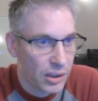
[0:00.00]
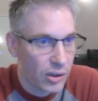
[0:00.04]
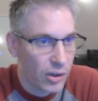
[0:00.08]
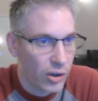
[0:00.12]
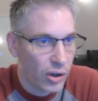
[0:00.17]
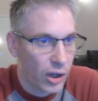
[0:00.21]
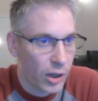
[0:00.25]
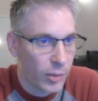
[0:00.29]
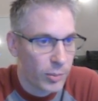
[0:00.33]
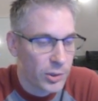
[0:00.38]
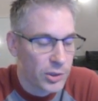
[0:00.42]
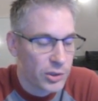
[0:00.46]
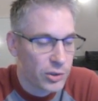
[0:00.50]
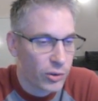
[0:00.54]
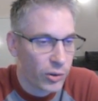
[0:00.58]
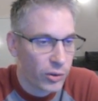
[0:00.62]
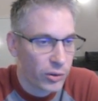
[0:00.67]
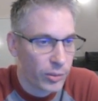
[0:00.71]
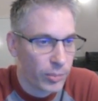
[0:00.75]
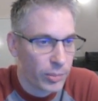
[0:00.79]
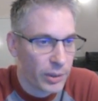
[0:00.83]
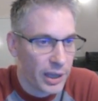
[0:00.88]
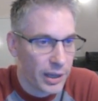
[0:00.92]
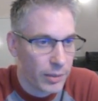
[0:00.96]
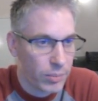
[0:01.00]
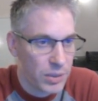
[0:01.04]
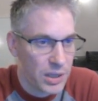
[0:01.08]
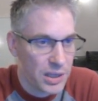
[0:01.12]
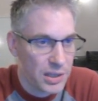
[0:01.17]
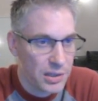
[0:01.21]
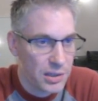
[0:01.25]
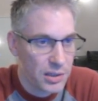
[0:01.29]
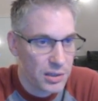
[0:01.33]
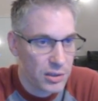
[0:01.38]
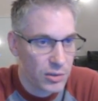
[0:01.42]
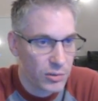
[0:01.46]
almost all the black
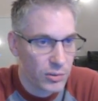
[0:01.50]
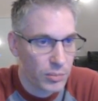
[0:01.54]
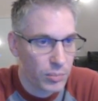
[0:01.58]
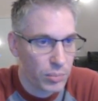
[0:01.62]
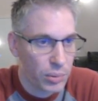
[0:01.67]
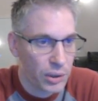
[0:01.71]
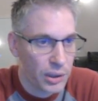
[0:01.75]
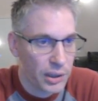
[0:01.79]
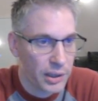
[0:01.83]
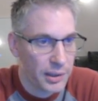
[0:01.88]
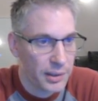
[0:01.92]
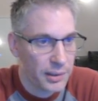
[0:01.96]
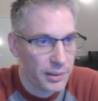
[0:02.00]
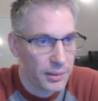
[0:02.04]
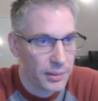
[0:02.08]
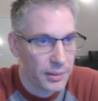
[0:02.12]
pieces are in play.